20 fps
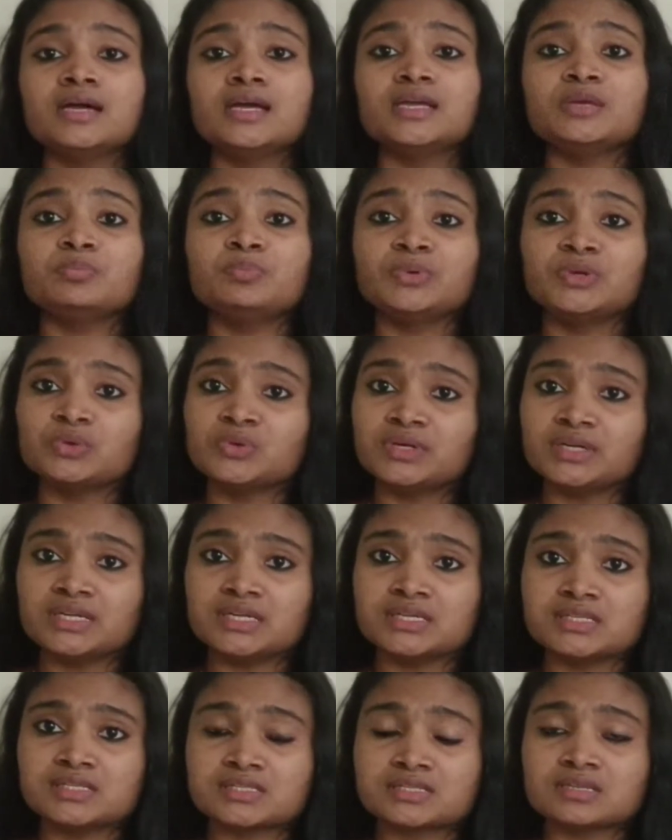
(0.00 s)

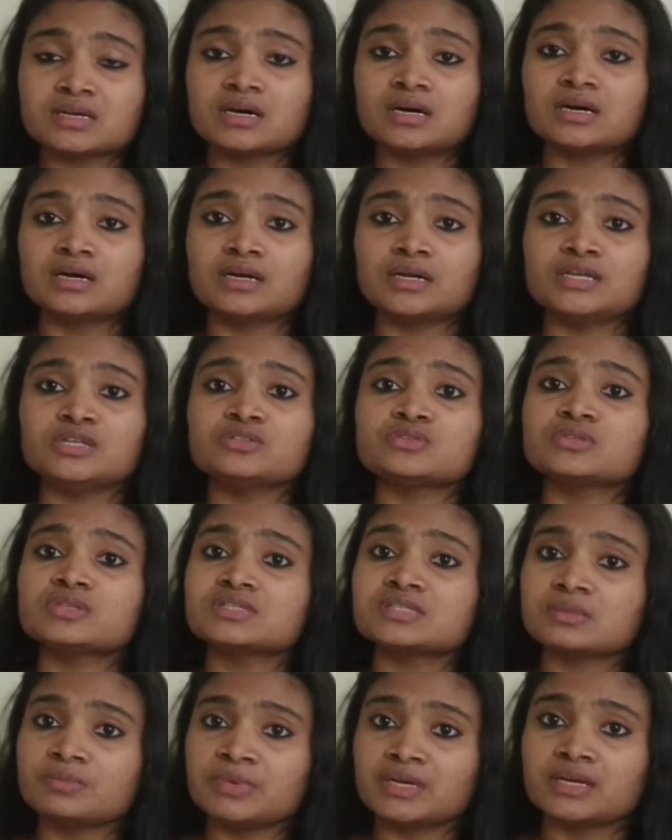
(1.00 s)
impurities into the
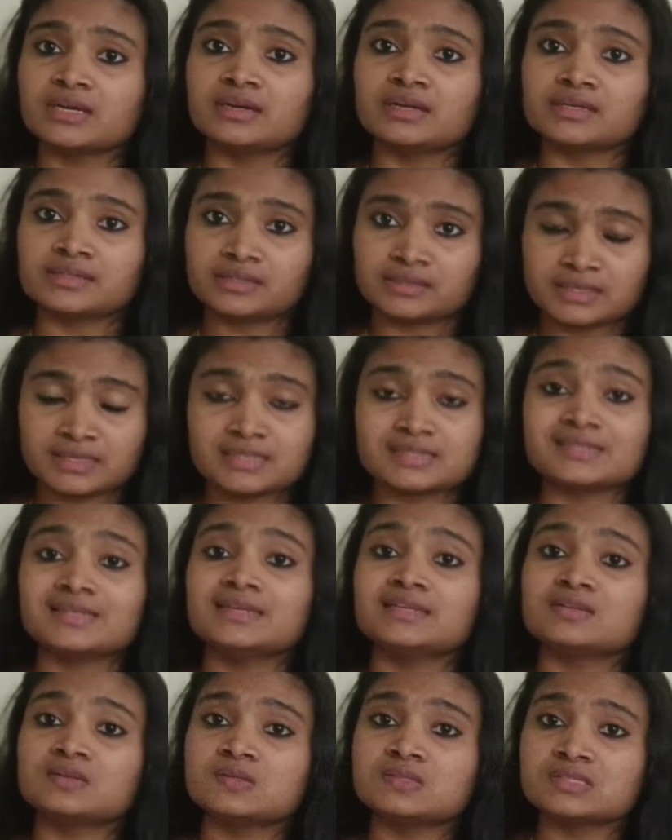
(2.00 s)
semiconductor, that is the
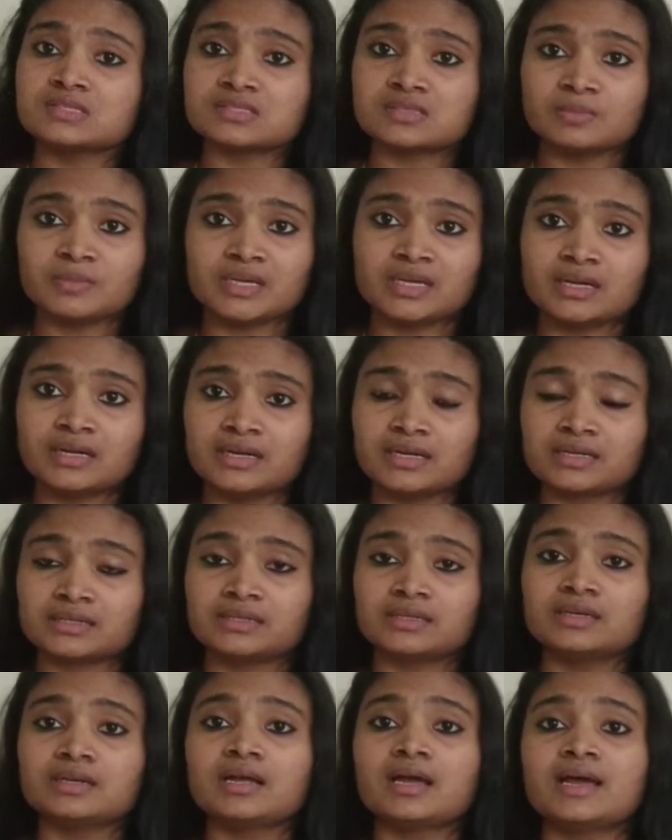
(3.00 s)
intrinsic
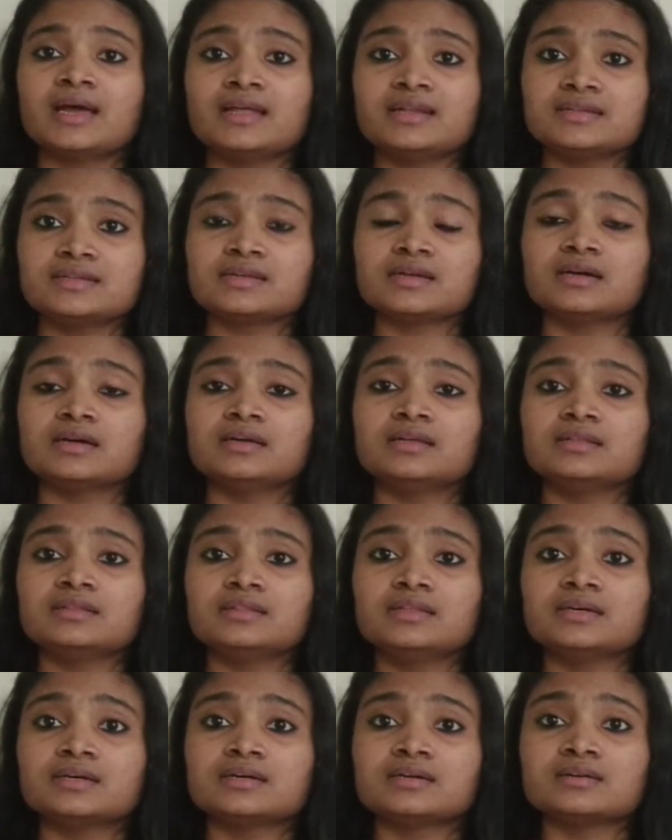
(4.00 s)
semiconductor, and
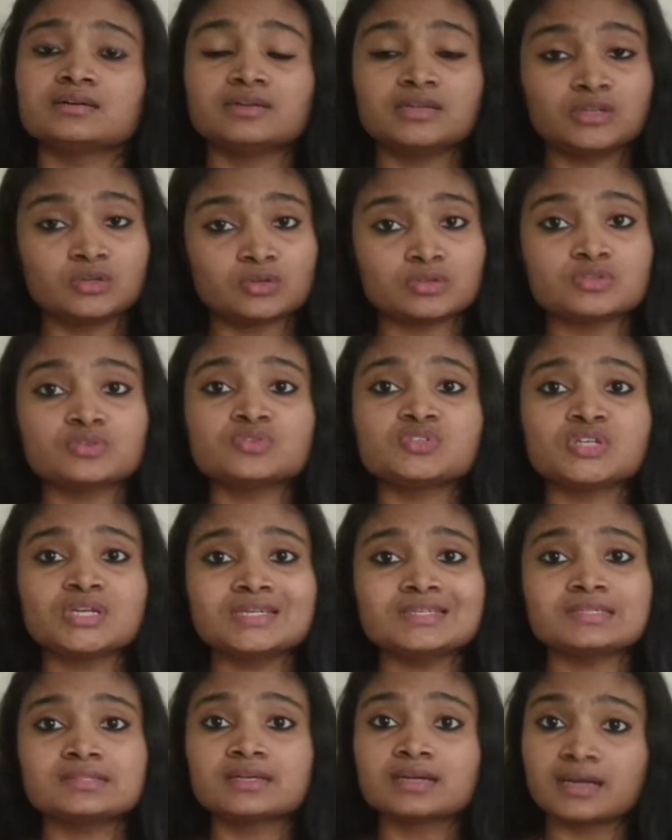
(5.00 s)
the in order to
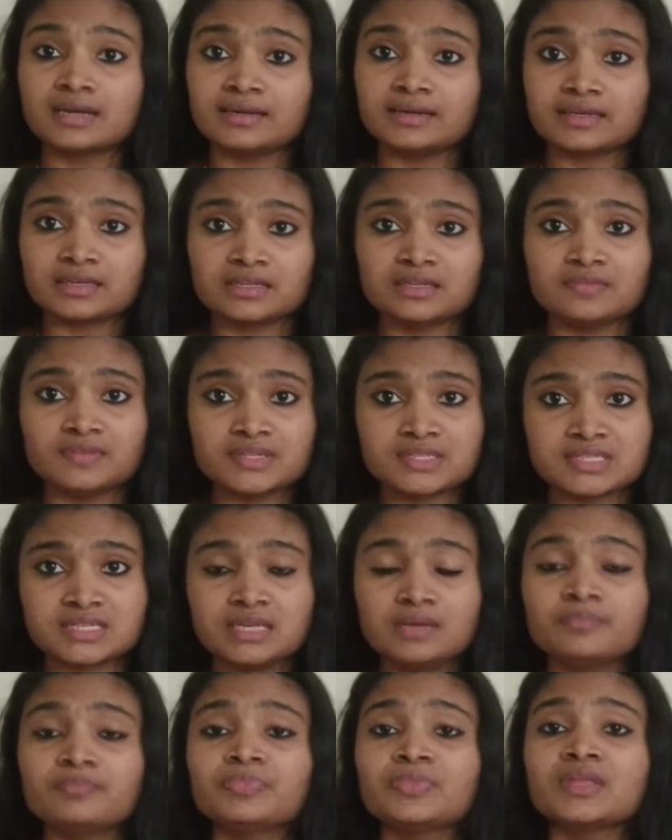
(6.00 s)
change the
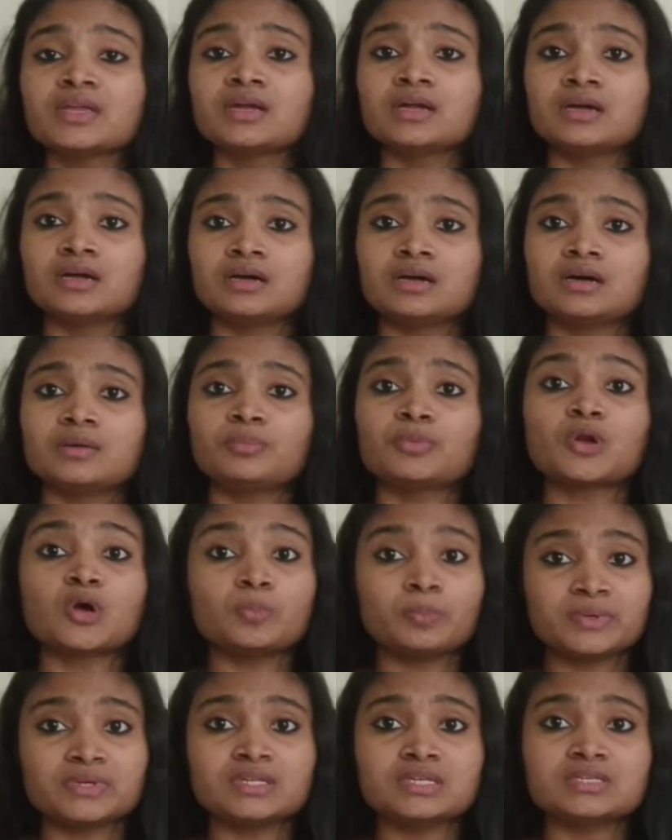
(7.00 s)
conductivity
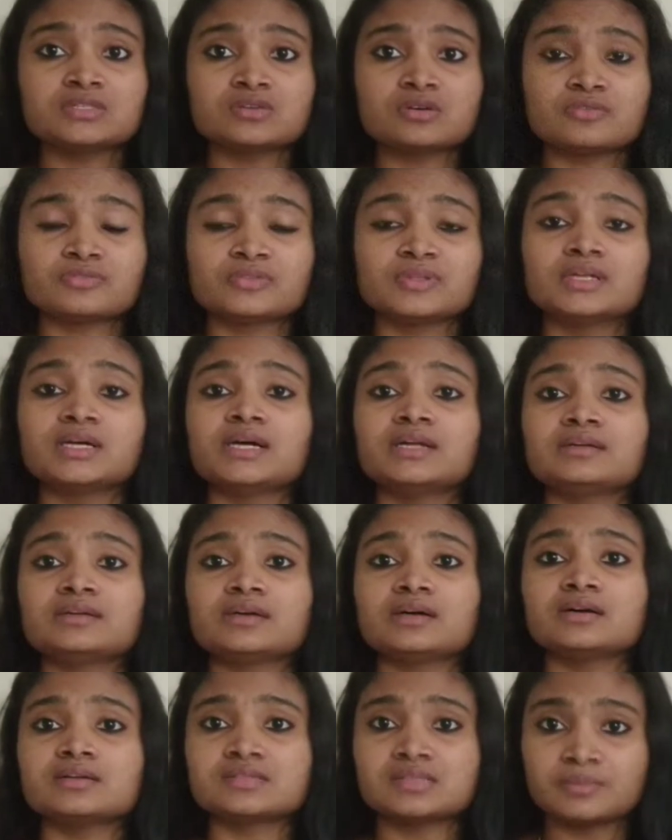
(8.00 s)
properties of
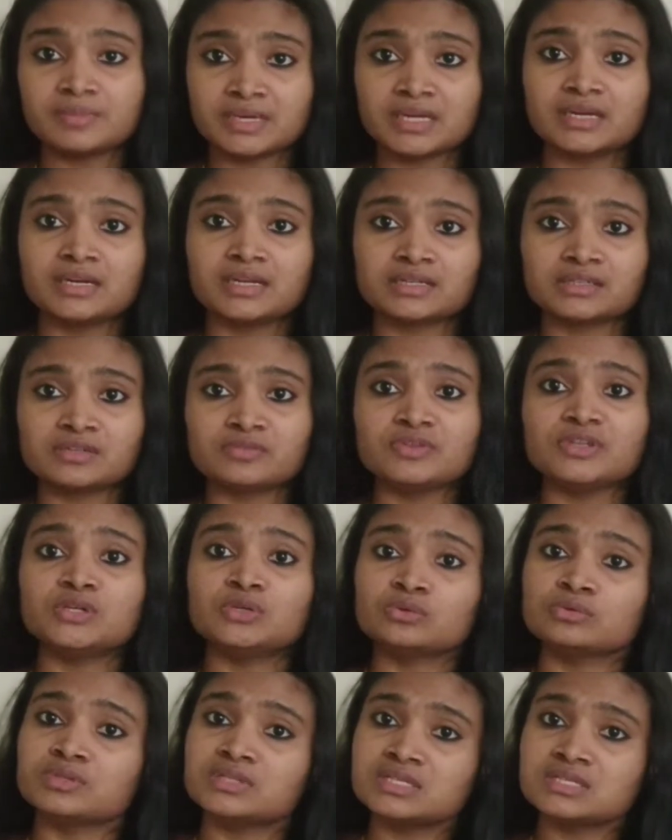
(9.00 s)
that semiconductor, we
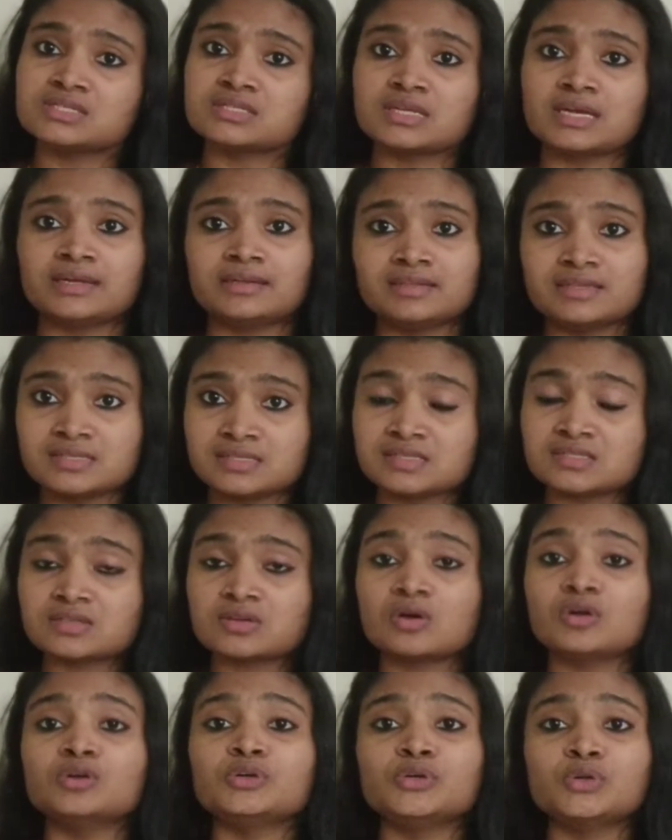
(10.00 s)
do this, and this is
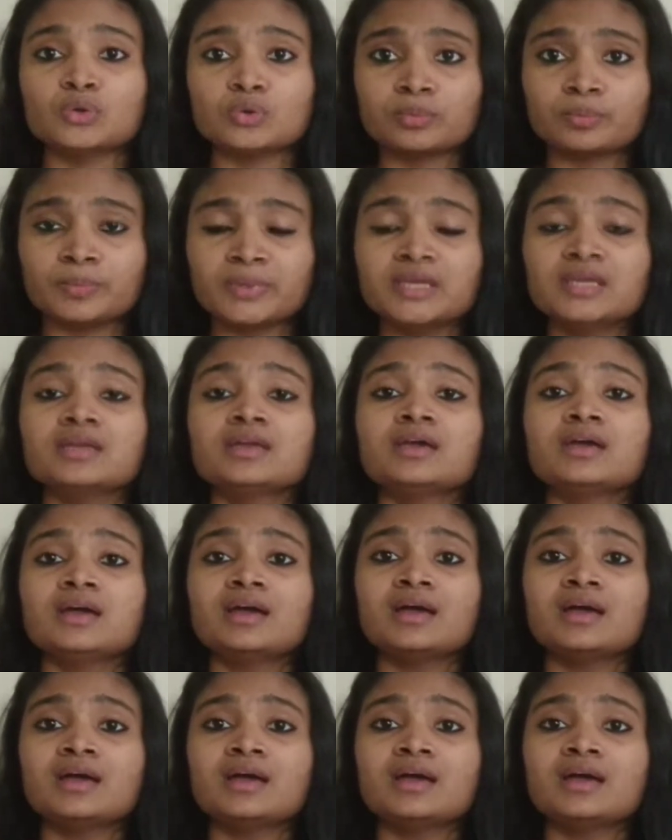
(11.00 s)
called doping.